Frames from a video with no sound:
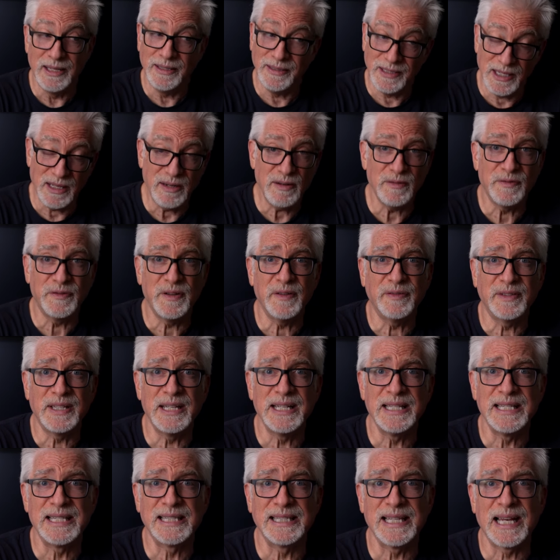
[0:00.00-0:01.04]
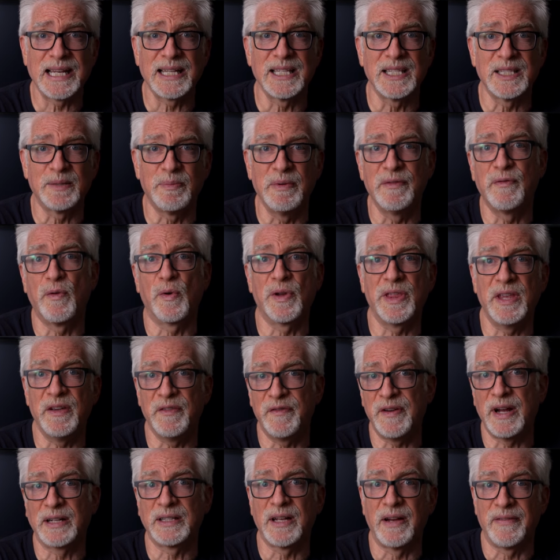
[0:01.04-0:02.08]
10 or 15 seconds before the
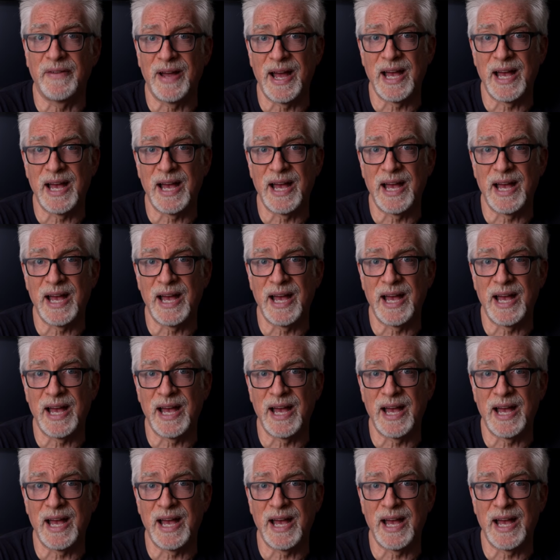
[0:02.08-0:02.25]
effect I've